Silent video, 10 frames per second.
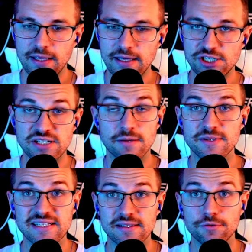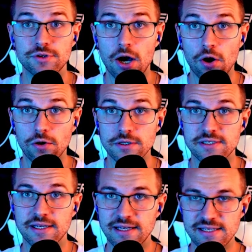she summons these little dogs,
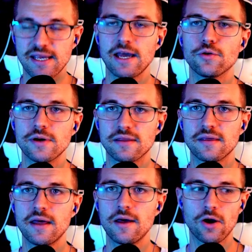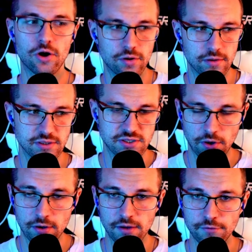and they scale with her
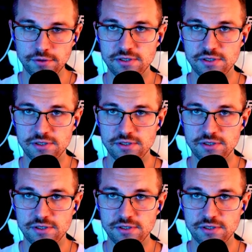star level.